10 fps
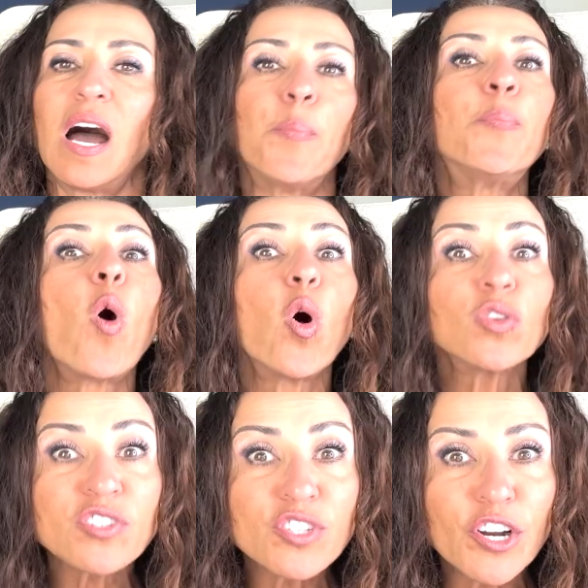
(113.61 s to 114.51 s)

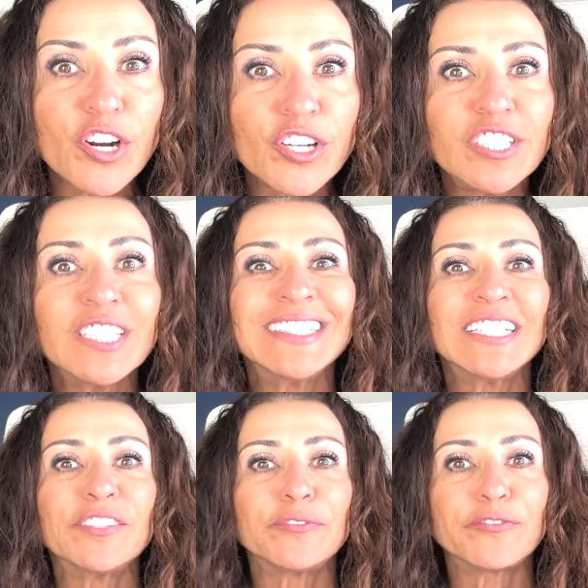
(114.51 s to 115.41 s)
upholstered
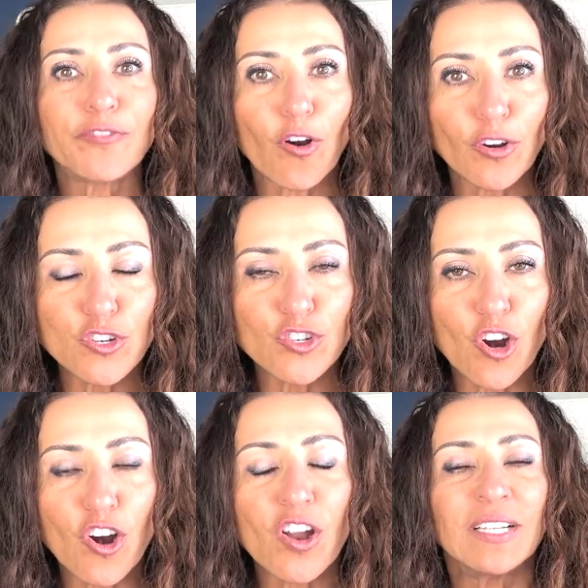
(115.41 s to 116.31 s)

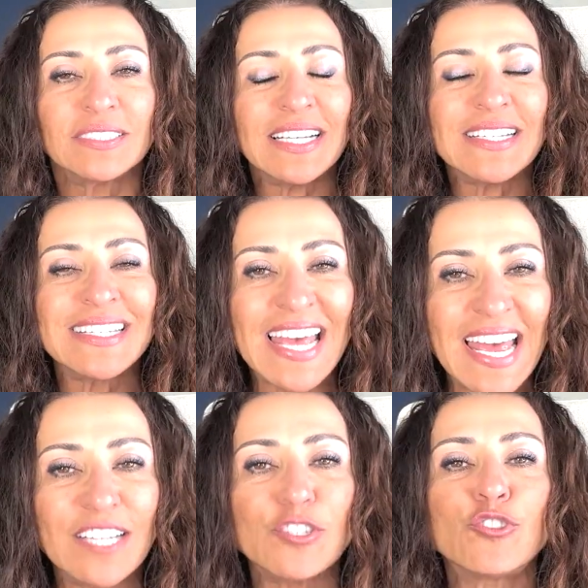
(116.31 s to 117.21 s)
furniture, they
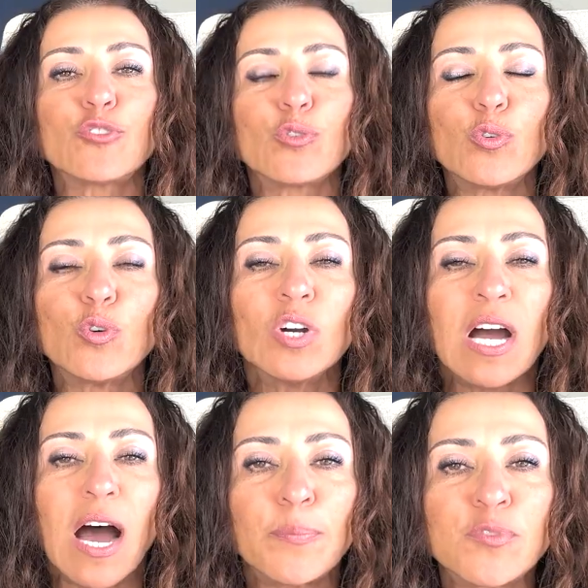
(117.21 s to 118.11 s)
tend to
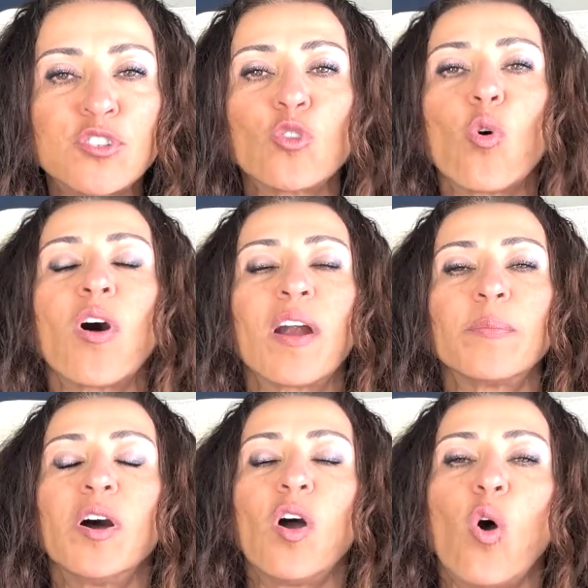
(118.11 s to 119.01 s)
absorb
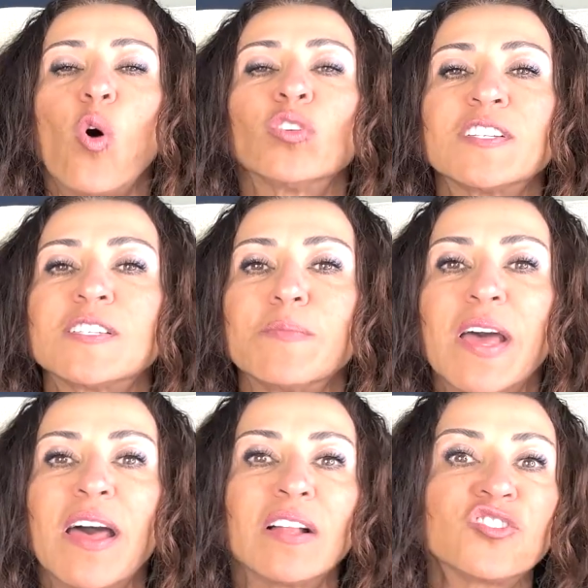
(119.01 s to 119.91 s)
all the
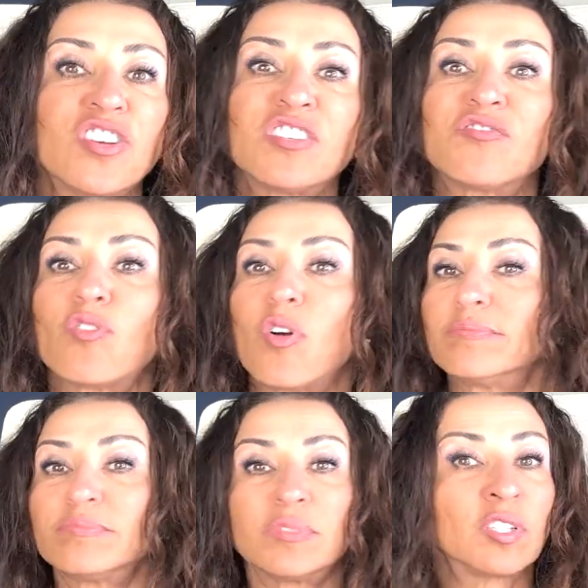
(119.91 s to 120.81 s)
smell just
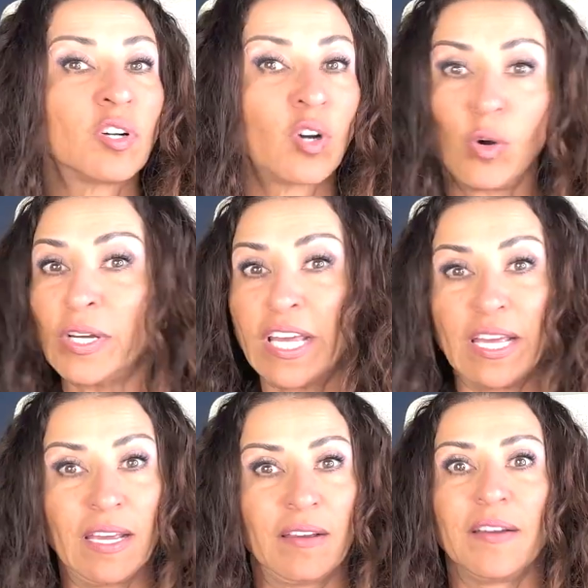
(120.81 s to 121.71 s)
from
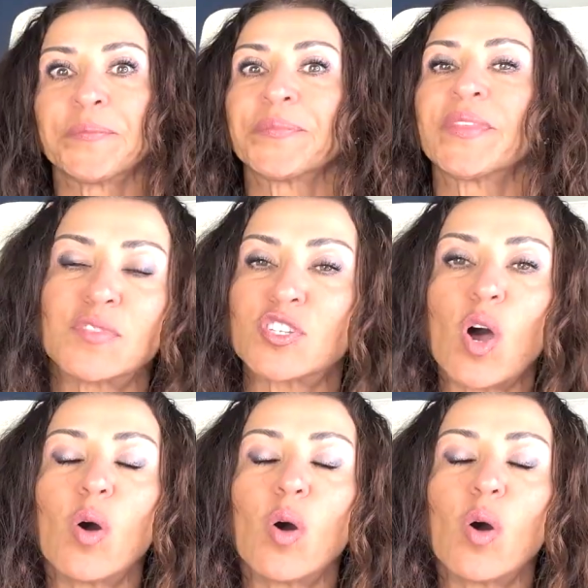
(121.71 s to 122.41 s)
cooking. So